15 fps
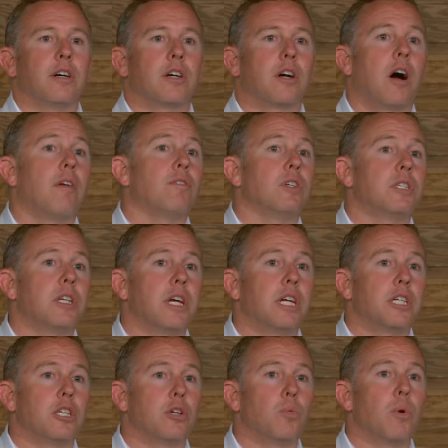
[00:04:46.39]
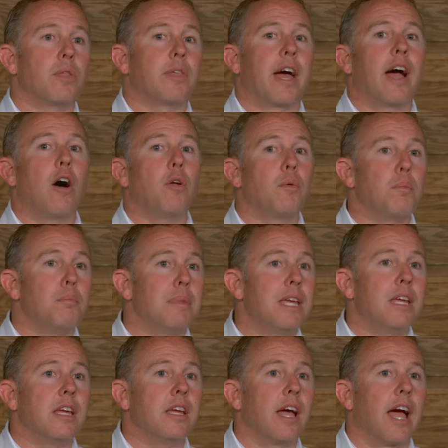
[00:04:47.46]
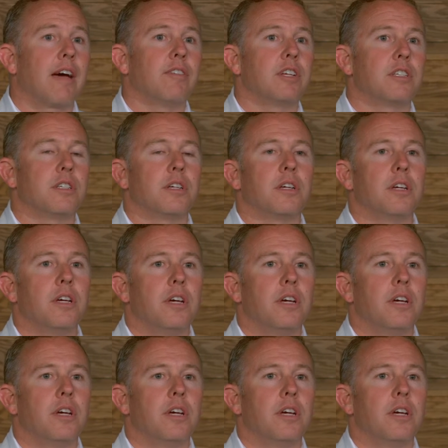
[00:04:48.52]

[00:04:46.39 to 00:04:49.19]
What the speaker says: conversation without me having to